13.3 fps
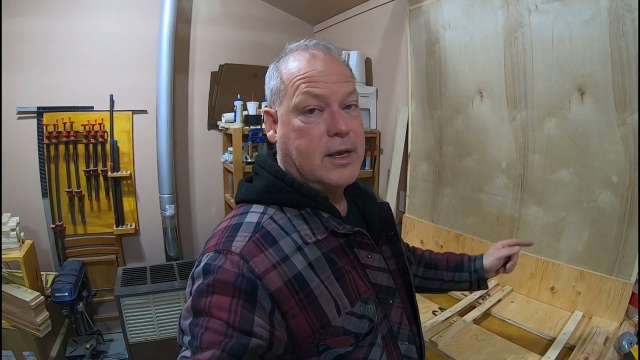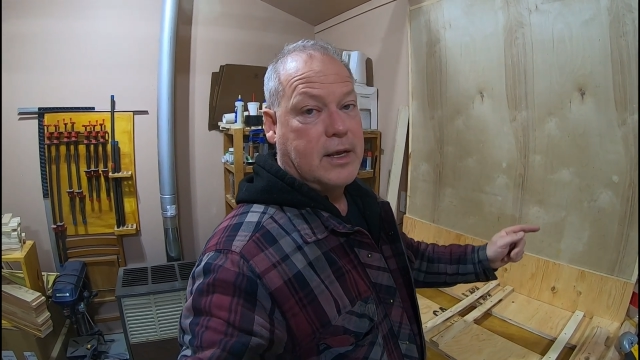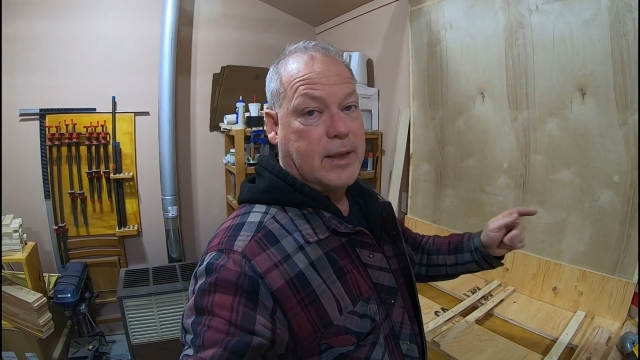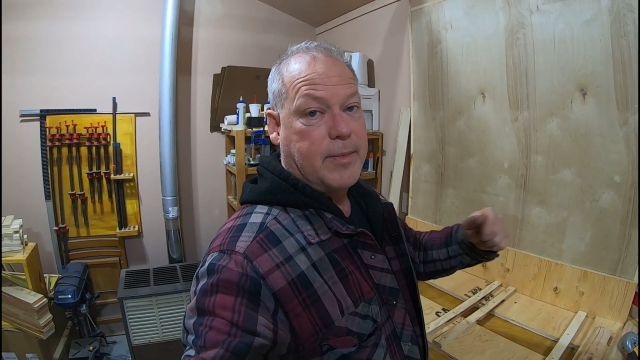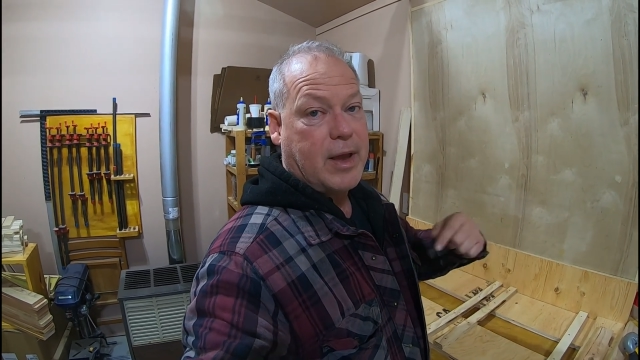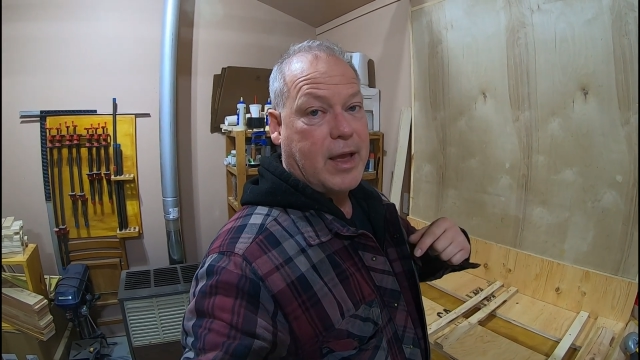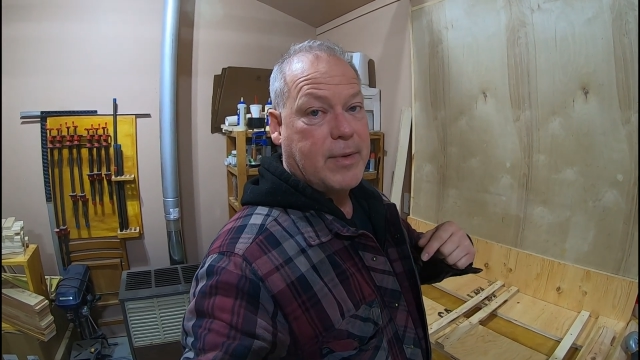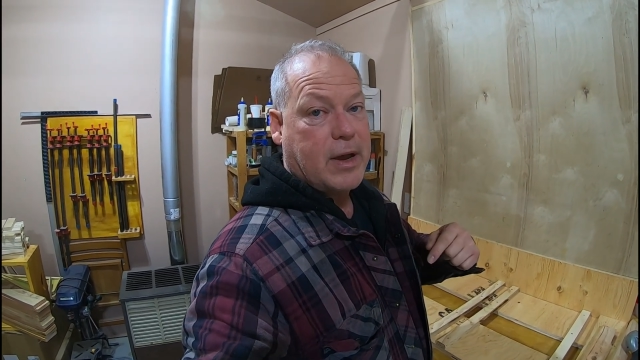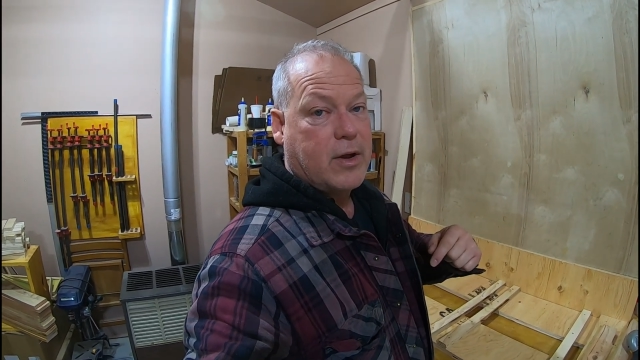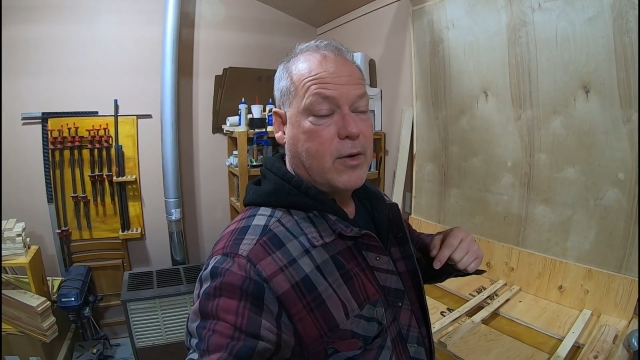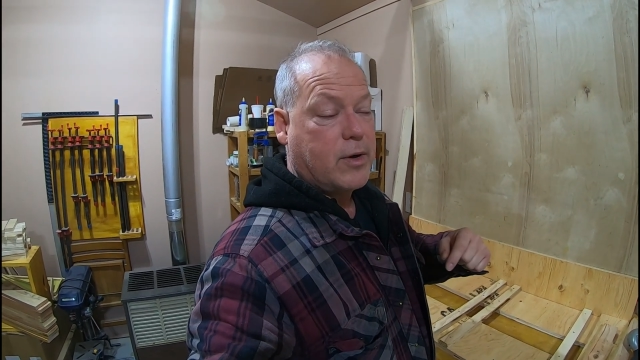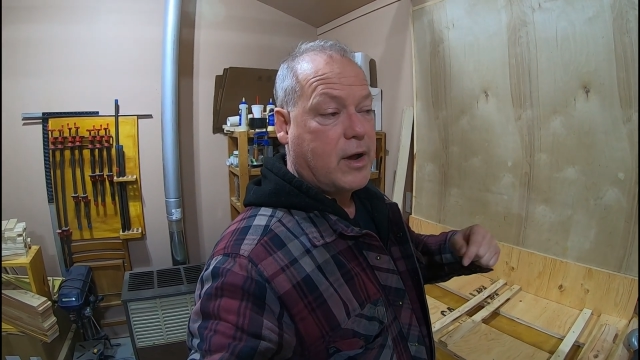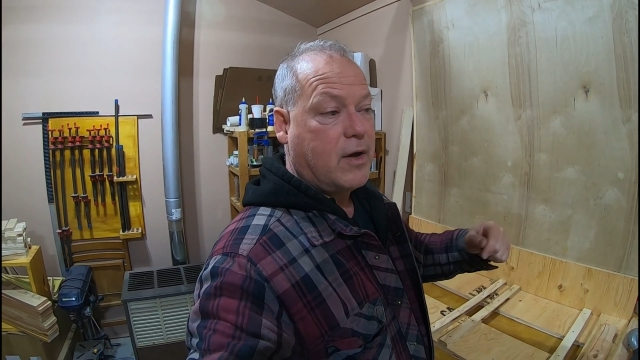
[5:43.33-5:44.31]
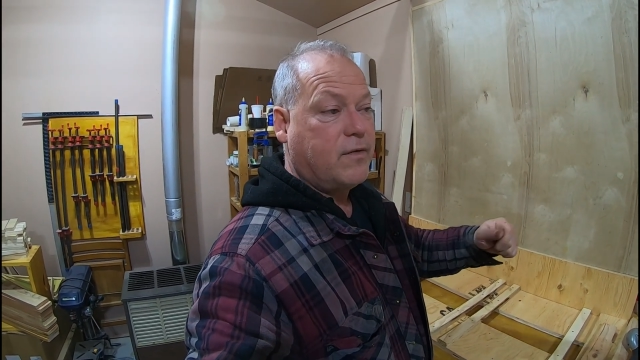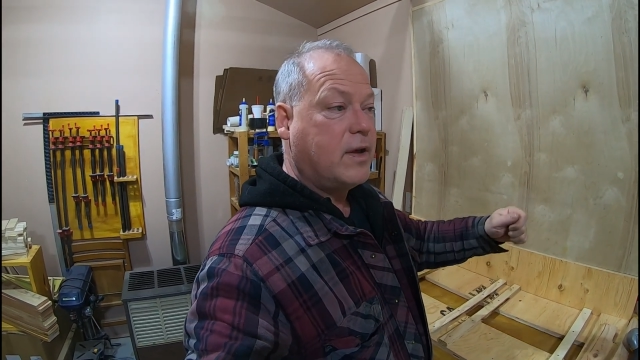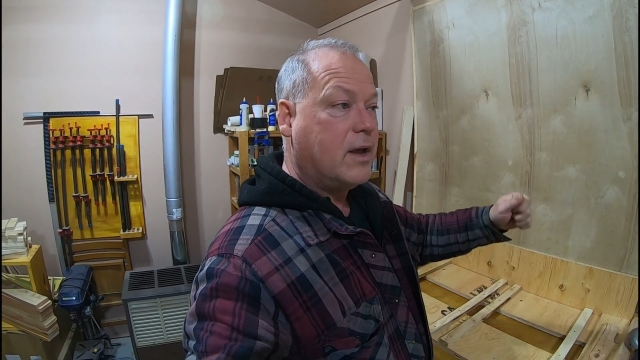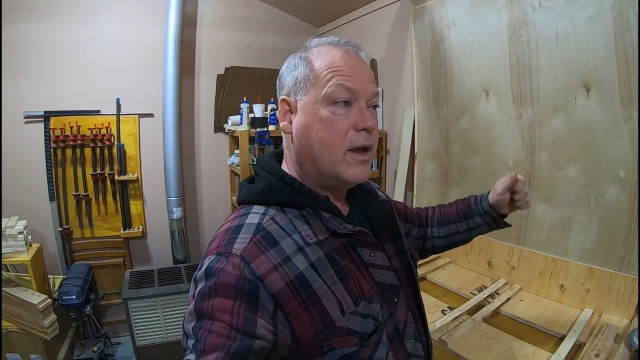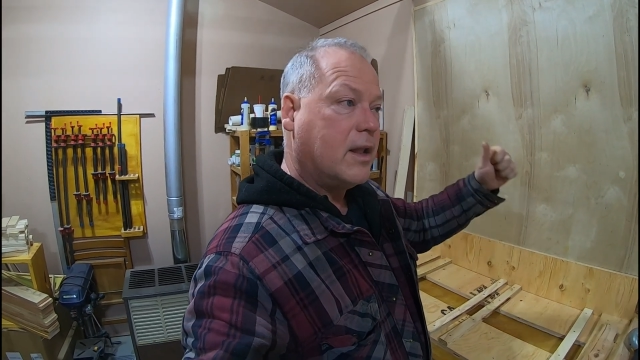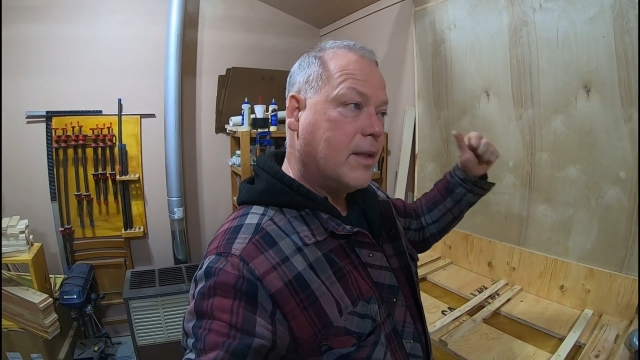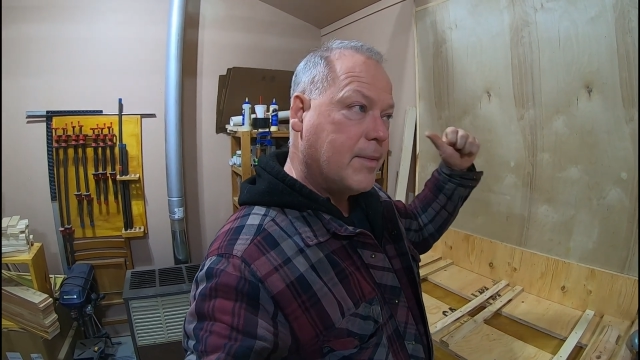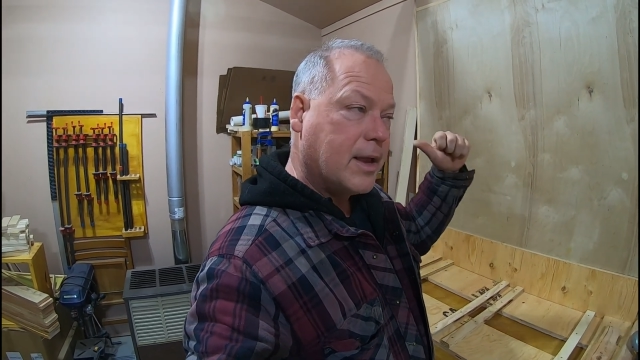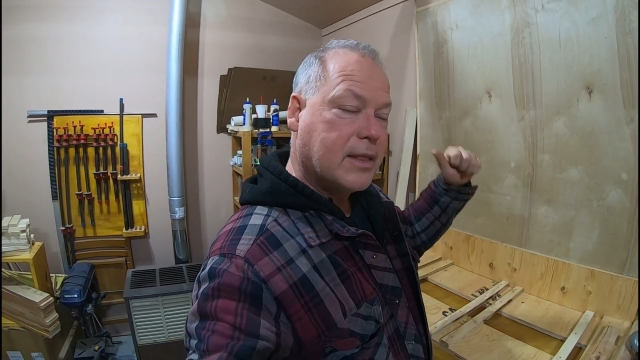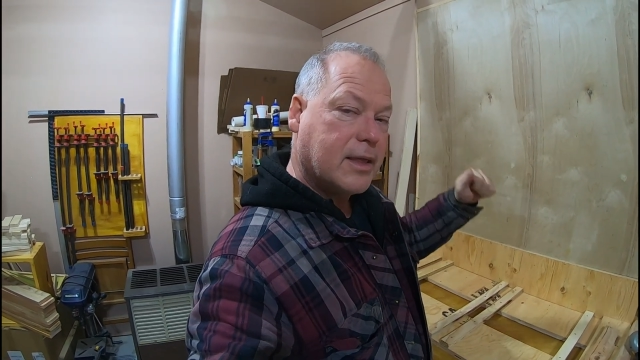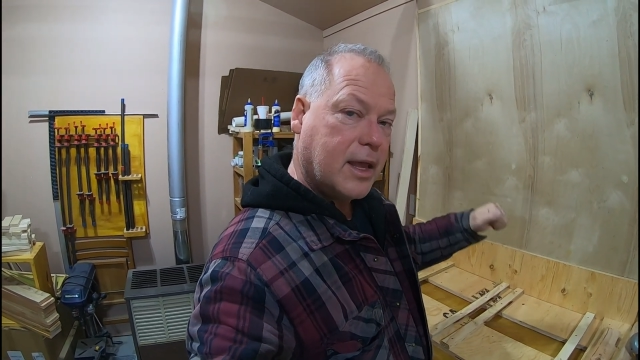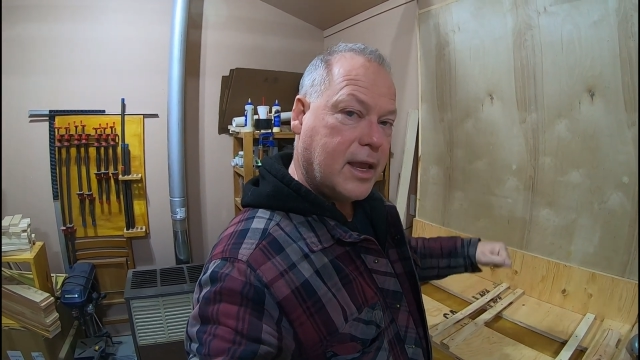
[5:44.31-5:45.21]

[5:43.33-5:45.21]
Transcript: let me get my coat off. Let me get the